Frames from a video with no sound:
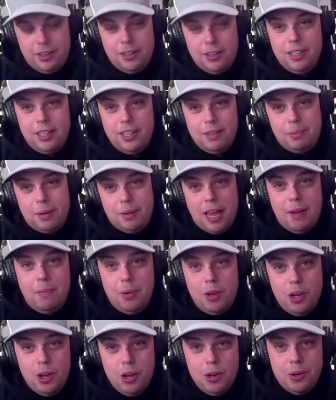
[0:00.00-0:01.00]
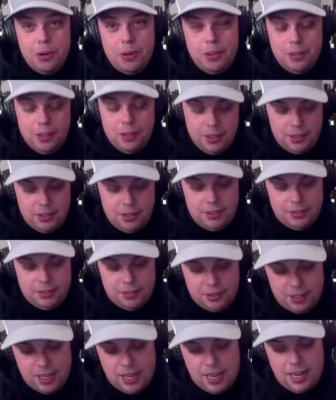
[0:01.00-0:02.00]
I blame you
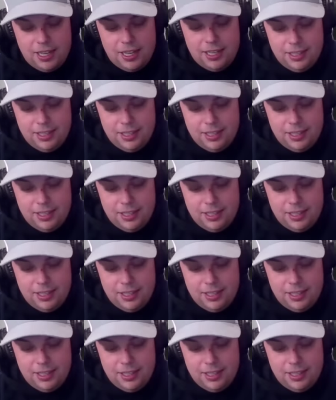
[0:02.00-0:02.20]
for that.